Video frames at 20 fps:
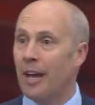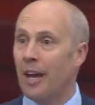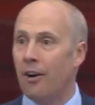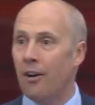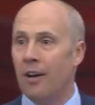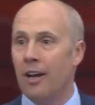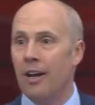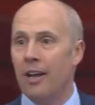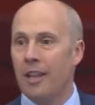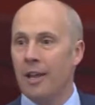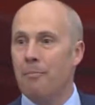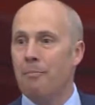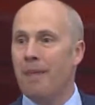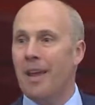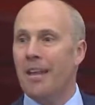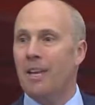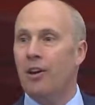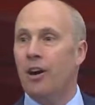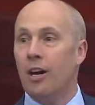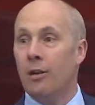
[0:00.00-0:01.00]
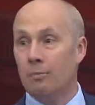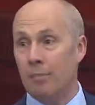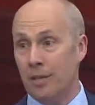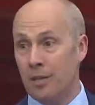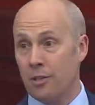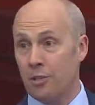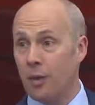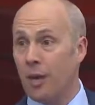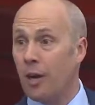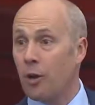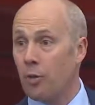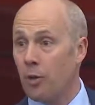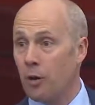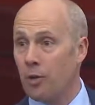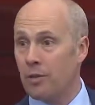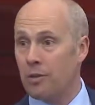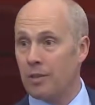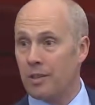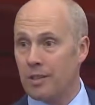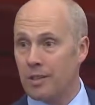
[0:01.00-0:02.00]
Now, that may not be a direct
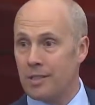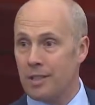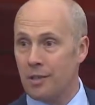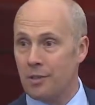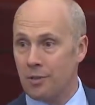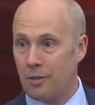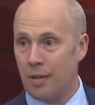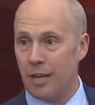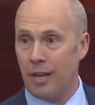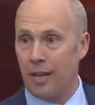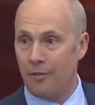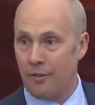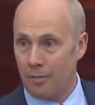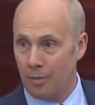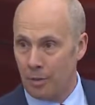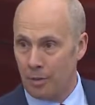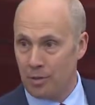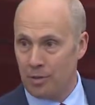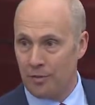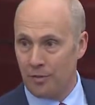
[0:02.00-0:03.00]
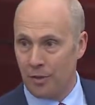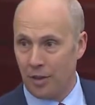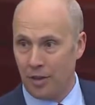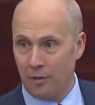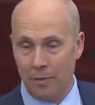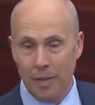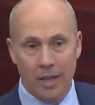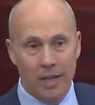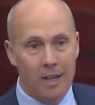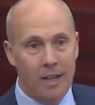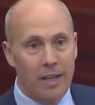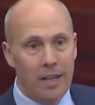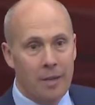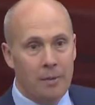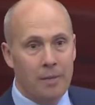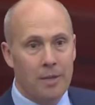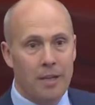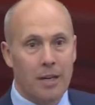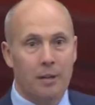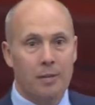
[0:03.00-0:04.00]
quote, because I do not have the blues in front of me,
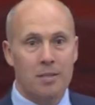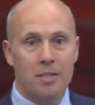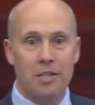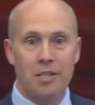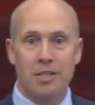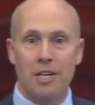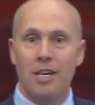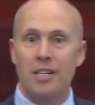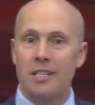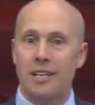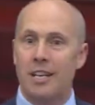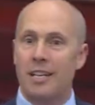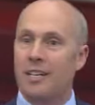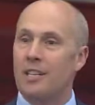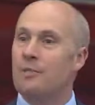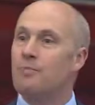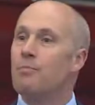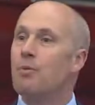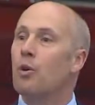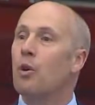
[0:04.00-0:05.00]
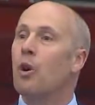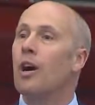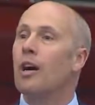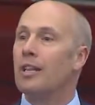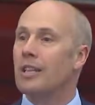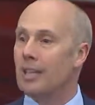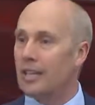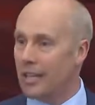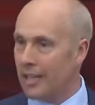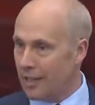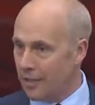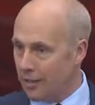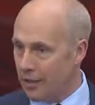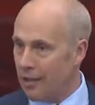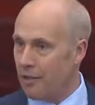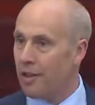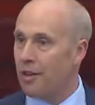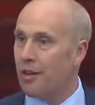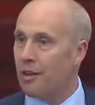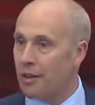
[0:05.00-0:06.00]
but I would suggest that is broadly
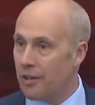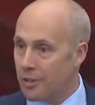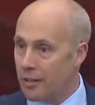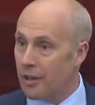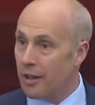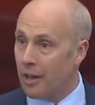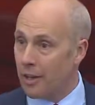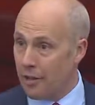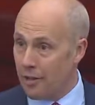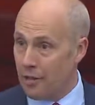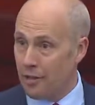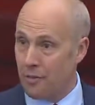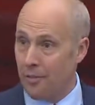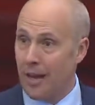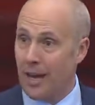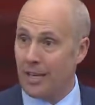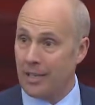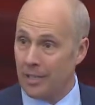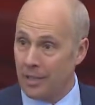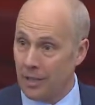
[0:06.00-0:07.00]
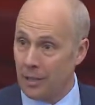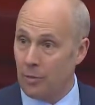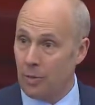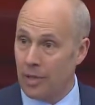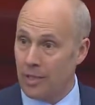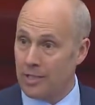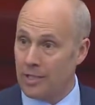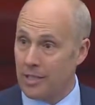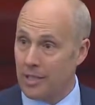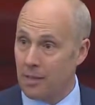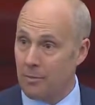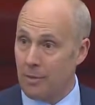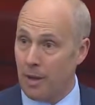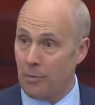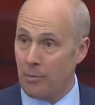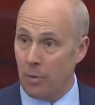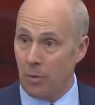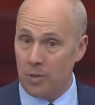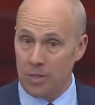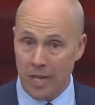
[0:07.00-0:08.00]
the thematically what the
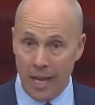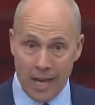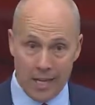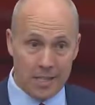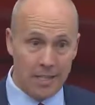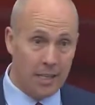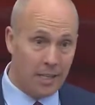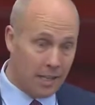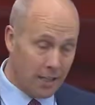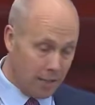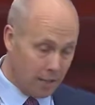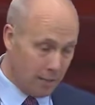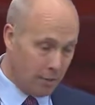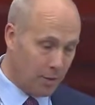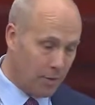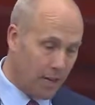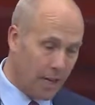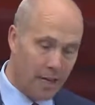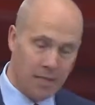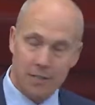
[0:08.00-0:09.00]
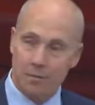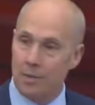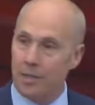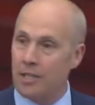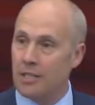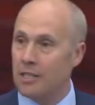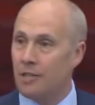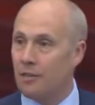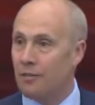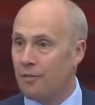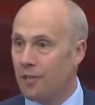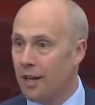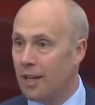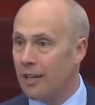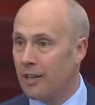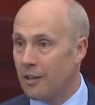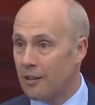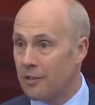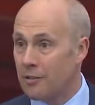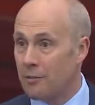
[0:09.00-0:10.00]
member was asking, and I would ask, please, that you
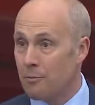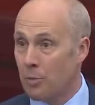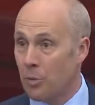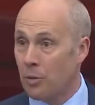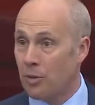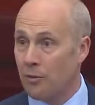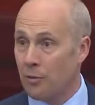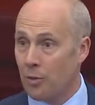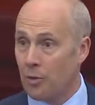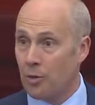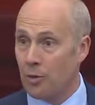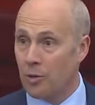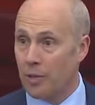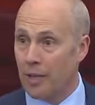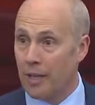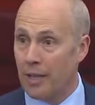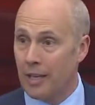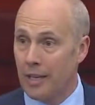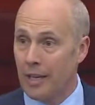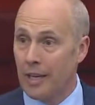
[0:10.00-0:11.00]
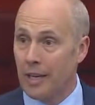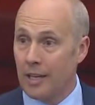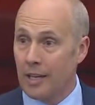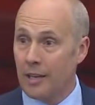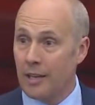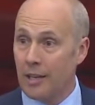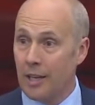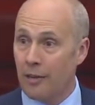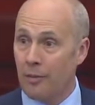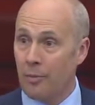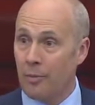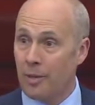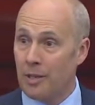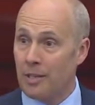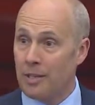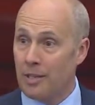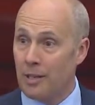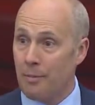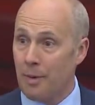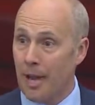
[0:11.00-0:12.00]
find there is a point of order and that the
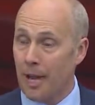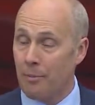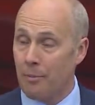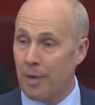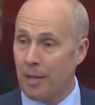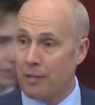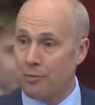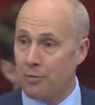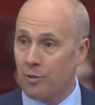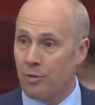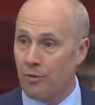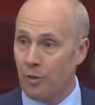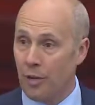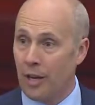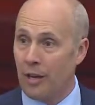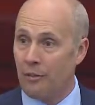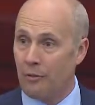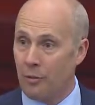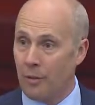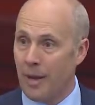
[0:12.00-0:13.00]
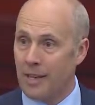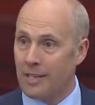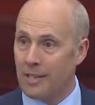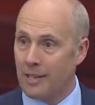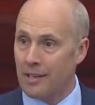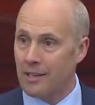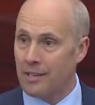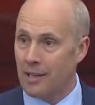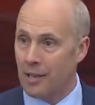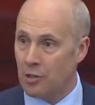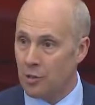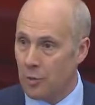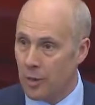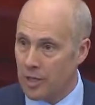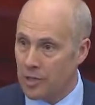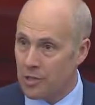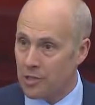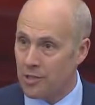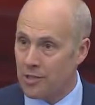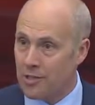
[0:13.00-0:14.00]
government backbench refrain from asking such
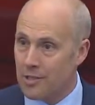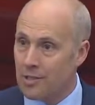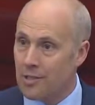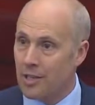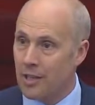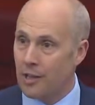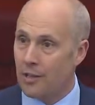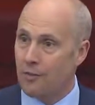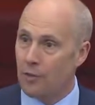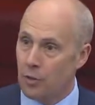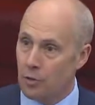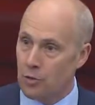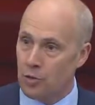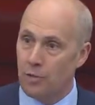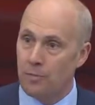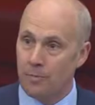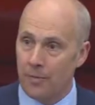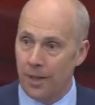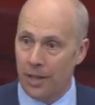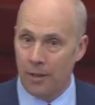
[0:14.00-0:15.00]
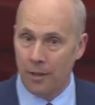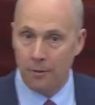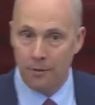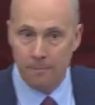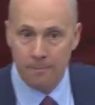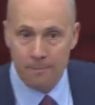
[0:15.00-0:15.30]
questions in the future. Thank you.